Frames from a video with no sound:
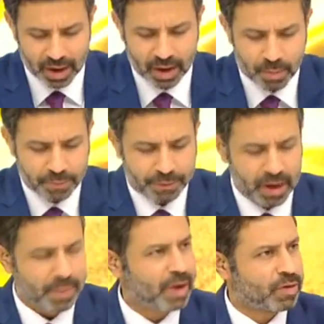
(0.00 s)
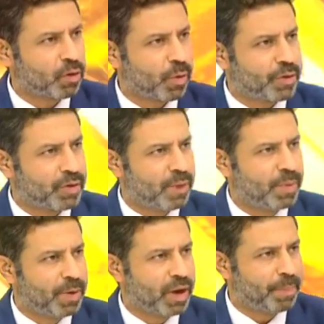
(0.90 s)
a more fundamental question. Let
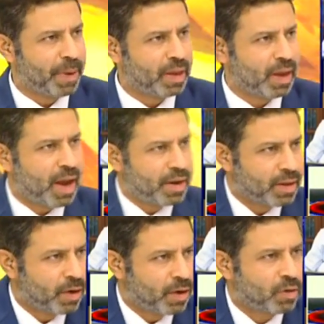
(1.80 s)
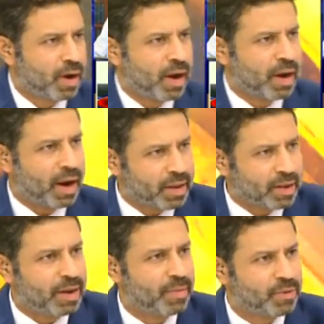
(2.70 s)
me bring in Pinky Anand and Dr.
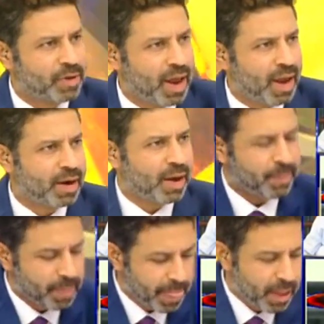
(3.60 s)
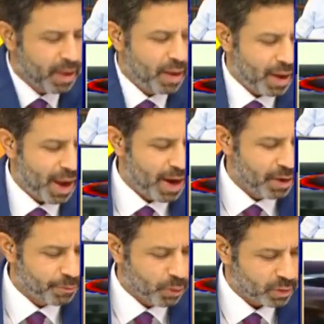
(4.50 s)
Ranganathan and Mr. Hegde, and
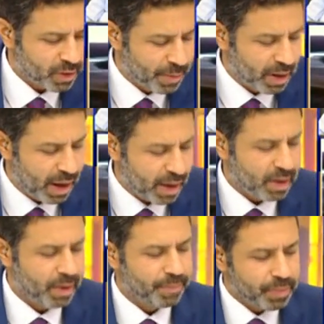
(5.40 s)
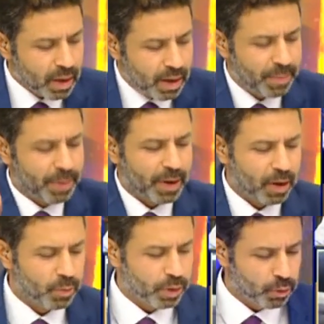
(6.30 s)
of course, Aman Lekhi. Let me
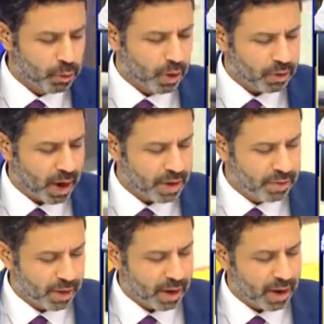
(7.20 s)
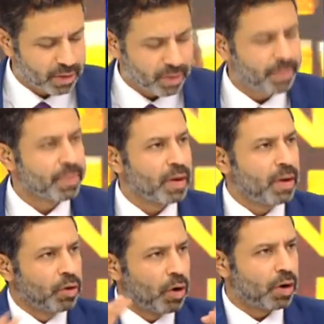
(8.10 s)
begin with you, Dr. Anand Ranganathan.
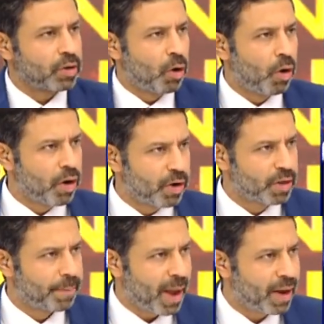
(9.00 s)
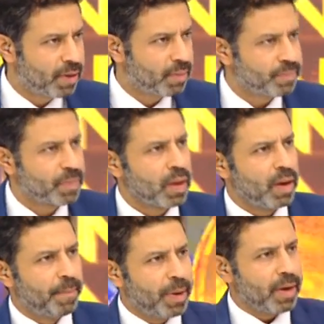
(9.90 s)
You're not the lawyer on the panel,
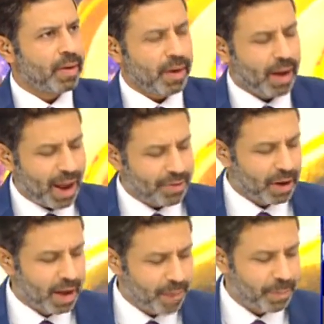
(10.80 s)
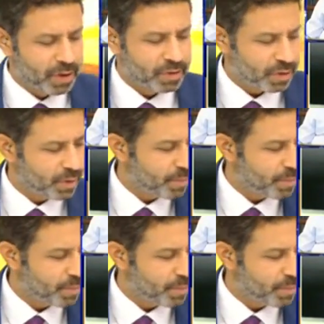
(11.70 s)
but as a layperson,